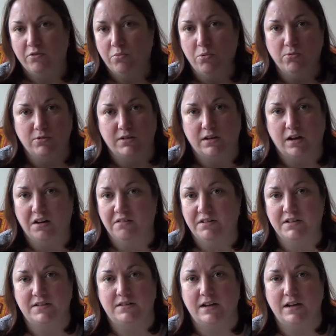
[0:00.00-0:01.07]
for watercolour, and
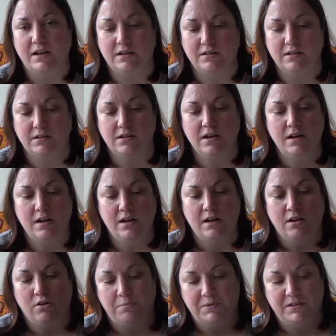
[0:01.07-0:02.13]
as I say,
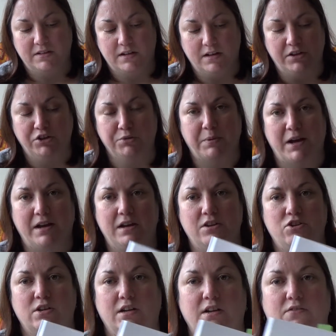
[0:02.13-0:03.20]
opposite each
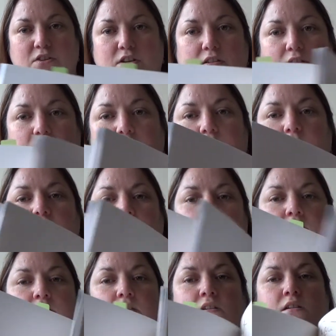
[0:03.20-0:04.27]
page it gives you
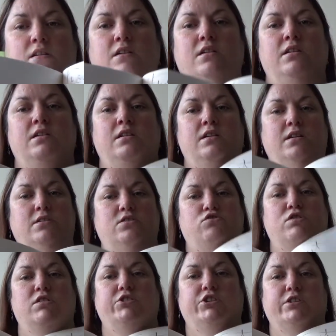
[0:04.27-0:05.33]

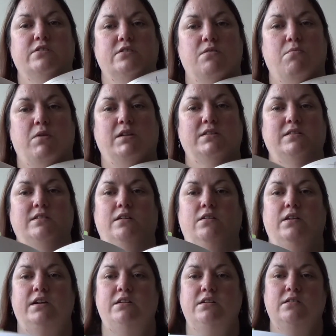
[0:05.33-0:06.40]
instructions on one
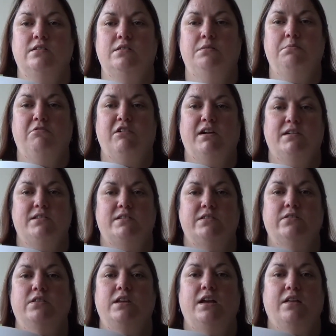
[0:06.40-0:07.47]
side, practice
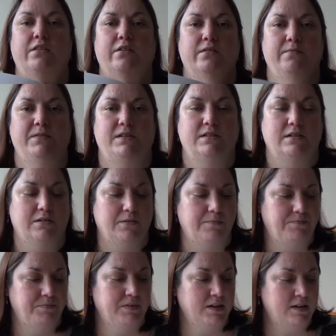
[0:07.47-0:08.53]
on the other. So
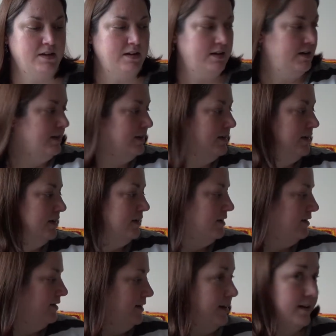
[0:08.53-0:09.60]

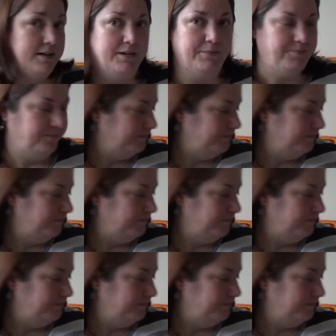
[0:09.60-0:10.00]
yeah.